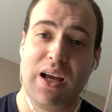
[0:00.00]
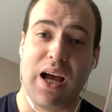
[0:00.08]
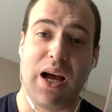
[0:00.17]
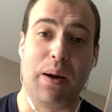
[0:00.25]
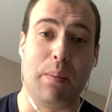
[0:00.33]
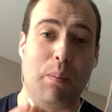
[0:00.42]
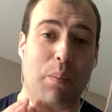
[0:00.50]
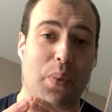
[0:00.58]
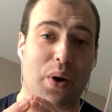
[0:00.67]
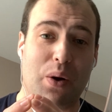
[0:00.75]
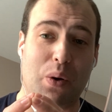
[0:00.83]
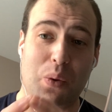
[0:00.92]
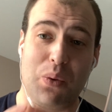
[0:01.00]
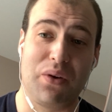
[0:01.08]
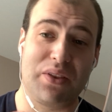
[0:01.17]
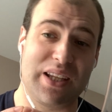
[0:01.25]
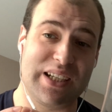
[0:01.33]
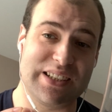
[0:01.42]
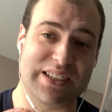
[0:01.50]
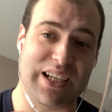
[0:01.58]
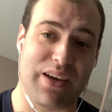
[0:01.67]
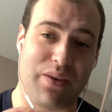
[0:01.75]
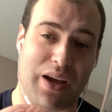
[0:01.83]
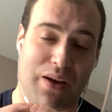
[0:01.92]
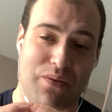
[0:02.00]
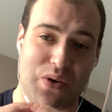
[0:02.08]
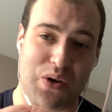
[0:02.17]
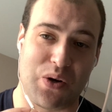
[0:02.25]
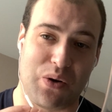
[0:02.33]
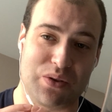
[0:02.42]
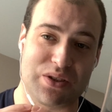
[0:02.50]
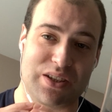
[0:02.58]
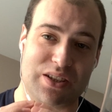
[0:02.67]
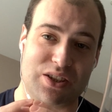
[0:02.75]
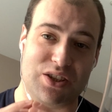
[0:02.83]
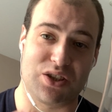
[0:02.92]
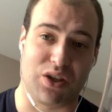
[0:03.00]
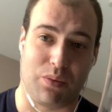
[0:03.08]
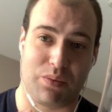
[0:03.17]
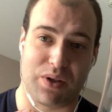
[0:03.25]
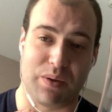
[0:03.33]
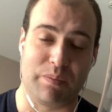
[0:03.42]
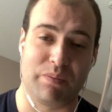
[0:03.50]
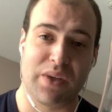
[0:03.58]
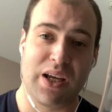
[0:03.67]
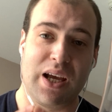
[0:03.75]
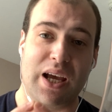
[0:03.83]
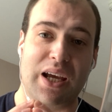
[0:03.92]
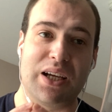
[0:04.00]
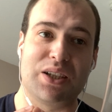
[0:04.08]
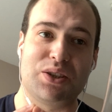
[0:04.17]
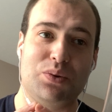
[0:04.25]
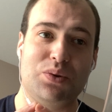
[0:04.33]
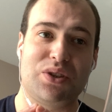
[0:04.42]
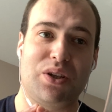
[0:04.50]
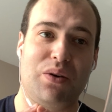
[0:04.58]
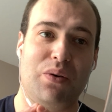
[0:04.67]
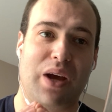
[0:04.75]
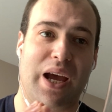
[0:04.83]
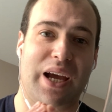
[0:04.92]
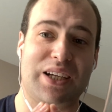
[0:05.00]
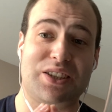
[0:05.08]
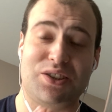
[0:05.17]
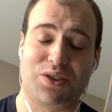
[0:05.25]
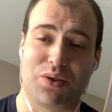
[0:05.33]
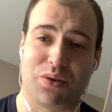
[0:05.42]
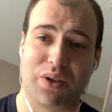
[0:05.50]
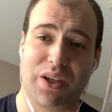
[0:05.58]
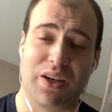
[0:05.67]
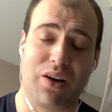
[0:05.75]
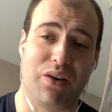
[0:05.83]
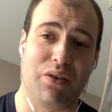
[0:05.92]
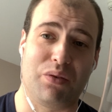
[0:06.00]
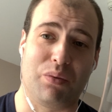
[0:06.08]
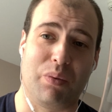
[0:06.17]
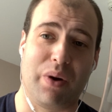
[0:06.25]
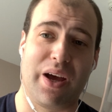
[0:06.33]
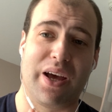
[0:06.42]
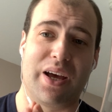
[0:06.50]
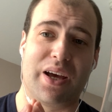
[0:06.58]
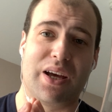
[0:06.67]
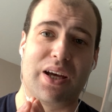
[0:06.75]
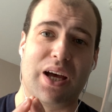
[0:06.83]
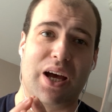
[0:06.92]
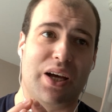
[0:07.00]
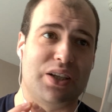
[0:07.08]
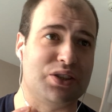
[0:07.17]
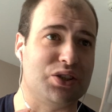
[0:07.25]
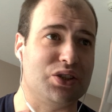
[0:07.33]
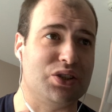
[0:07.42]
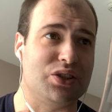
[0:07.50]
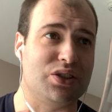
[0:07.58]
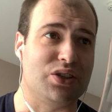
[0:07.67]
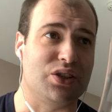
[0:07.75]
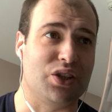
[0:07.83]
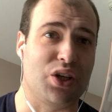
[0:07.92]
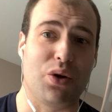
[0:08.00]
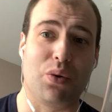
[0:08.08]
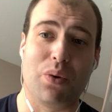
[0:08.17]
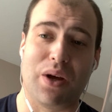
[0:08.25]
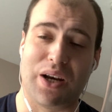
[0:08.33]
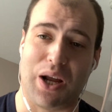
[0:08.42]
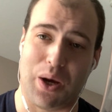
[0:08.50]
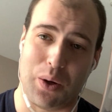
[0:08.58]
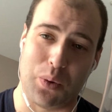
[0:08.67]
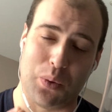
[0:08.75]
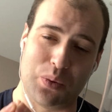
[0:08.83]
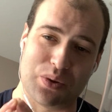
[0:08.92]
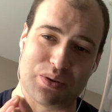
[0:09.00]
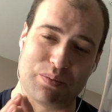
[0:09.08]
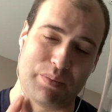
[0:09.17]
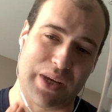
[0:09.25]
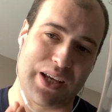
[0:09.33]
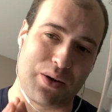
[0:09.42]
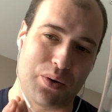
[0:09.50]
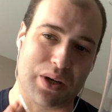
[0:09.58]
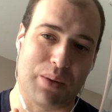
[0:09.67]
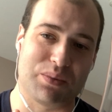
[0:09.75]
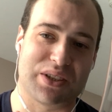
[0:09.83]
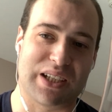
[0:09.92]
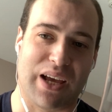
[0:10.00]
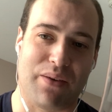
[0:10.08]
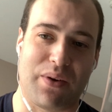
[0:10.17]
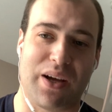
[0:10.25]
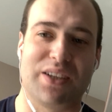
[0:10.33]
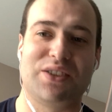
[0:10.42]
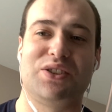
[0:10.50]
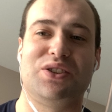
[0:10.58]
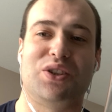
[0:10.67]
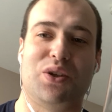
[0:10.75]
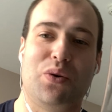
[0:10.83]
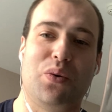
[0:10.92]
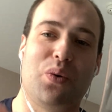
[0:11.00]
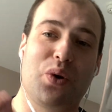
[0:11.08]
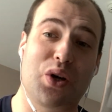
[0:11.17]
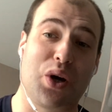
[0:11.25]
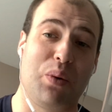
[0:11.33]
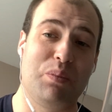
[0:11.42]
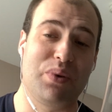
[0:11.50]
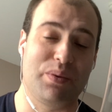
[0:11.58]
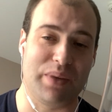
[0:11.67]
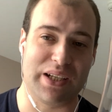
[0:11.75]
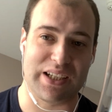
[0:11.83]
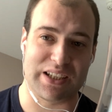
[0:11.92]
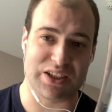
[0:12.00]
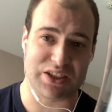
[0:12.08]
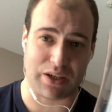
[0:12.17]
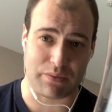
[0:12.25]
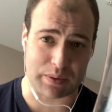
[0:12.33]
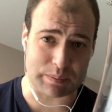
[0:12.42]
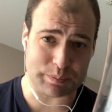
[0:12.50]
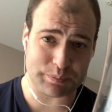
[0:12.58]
But all of these together have not stopped them. It is also a story of where new and old meet or come together to complement each other.